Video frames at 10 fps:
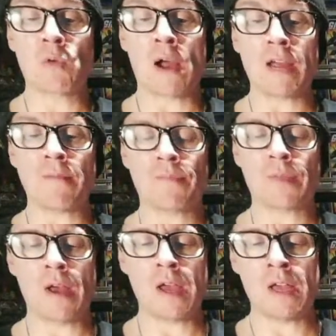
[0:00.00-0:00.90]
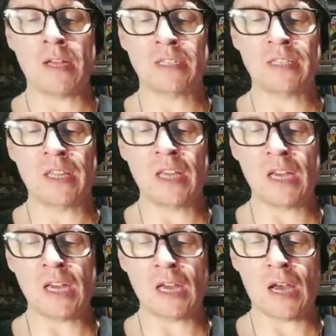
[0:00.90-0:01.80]
right? Is
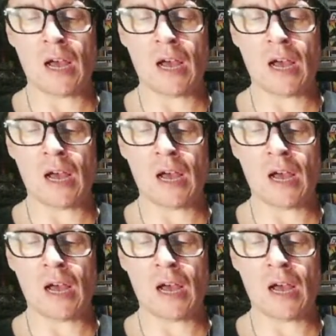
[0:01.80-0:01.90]
the